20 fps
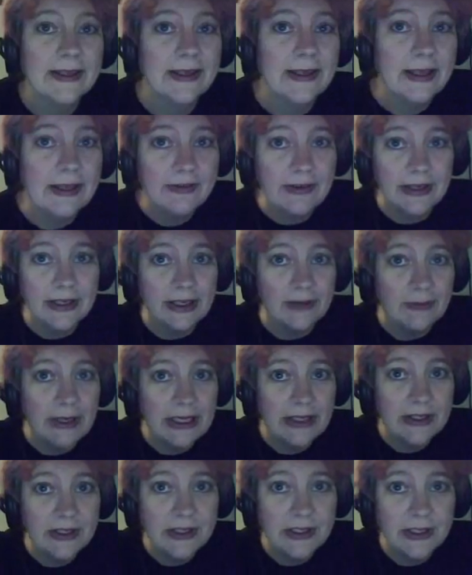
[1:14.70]
if I can
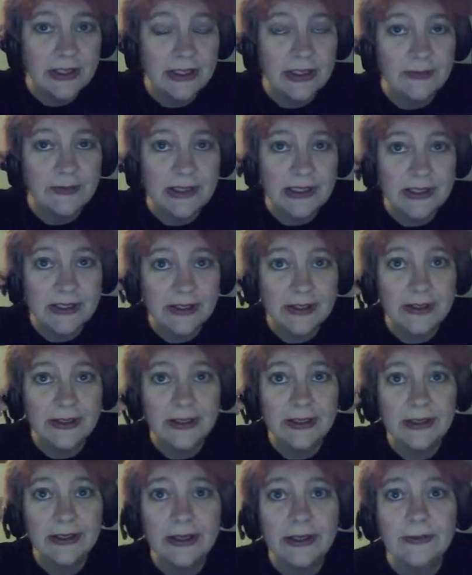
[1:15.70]
manage to keep this on,